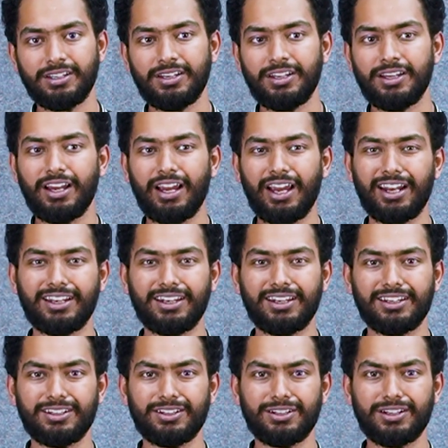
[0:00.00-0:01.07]
And
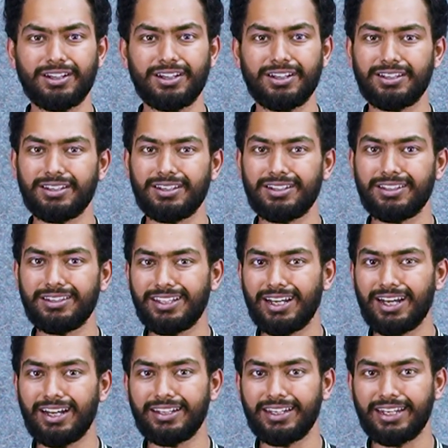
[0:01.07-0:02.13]

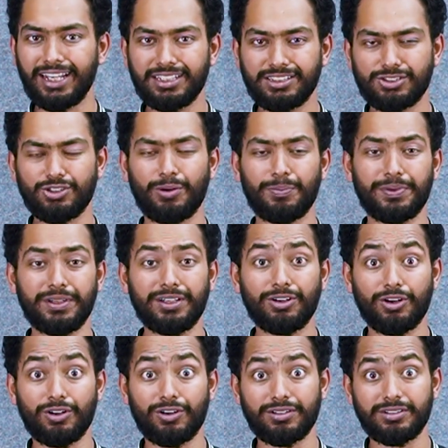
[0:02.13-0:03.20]
the next topic
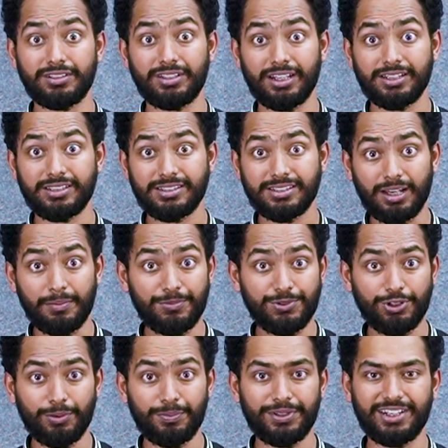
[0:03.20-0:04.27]
or the
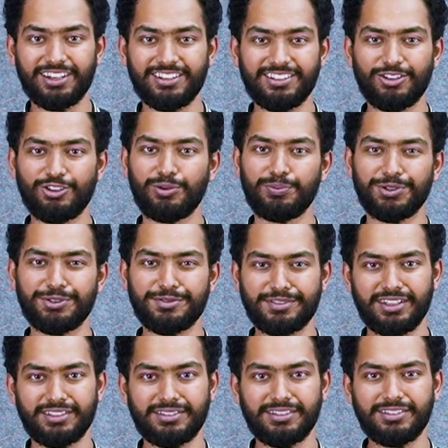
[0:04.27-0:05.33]
subtopic under
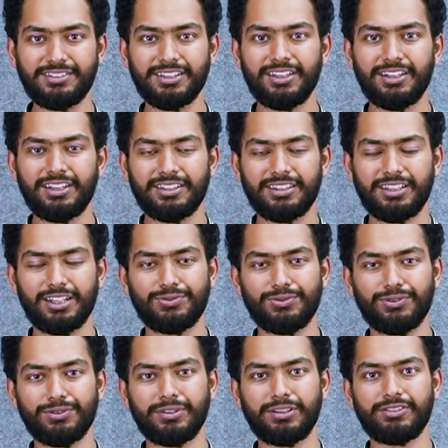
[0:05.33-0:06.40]
homeostasis that
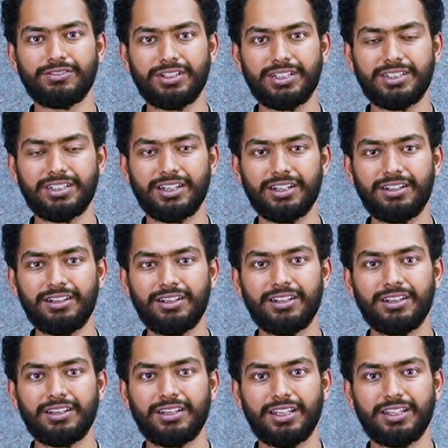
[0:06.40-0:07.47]
we will read here
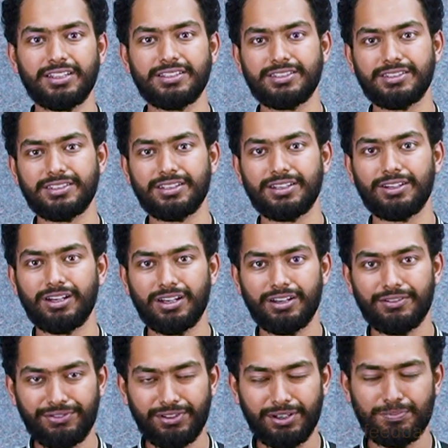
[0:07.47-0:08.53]
is
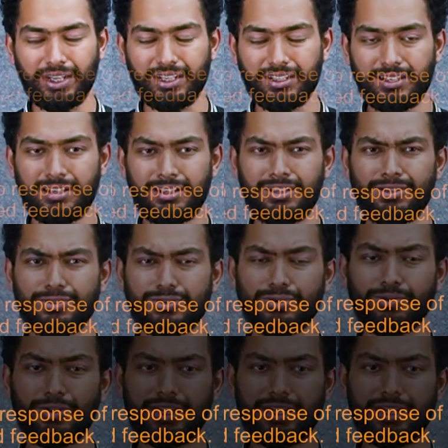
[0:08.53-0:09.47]
feedback. So what is